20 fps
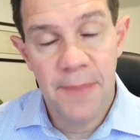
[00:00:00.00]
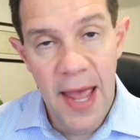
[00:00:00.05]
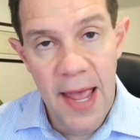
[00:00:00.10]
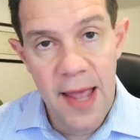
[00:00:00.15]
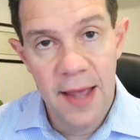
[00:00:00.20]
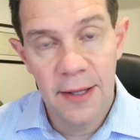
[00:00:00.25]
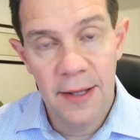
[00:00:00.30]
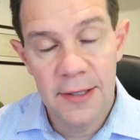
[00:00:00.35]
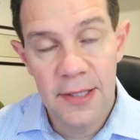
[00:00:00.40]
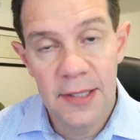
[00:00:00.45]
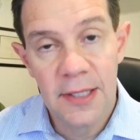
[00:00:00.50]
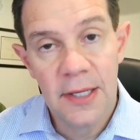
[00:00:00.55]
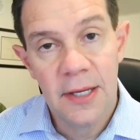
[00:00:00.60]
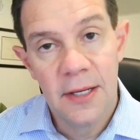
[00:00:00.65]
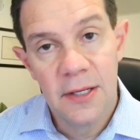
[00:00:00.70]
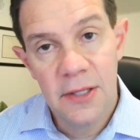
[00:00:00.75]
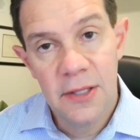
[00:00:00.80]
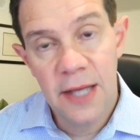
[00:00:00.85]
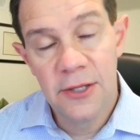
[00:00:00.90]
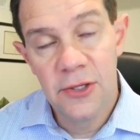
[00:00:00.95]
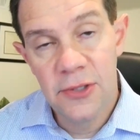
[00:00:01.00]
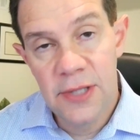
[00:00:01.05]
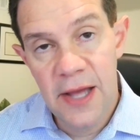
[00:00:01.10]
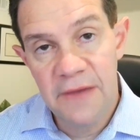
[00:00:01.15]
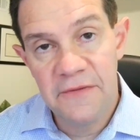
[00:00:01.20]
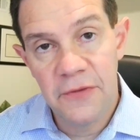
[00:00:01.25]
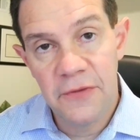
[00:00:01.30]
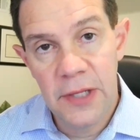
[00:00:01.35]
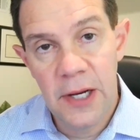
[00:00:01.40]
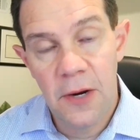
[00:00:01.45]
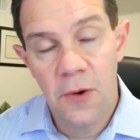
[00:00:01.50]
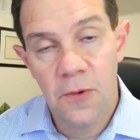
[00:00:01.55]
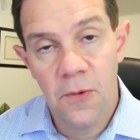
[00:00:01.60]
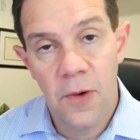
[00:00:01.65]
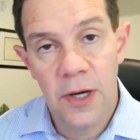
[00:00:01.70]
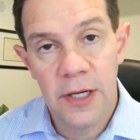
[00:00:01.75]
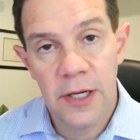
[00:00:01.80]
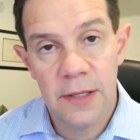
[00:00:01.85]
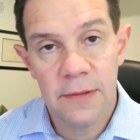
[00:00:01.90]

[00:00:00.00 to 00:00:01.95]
paid. And you definitely don't want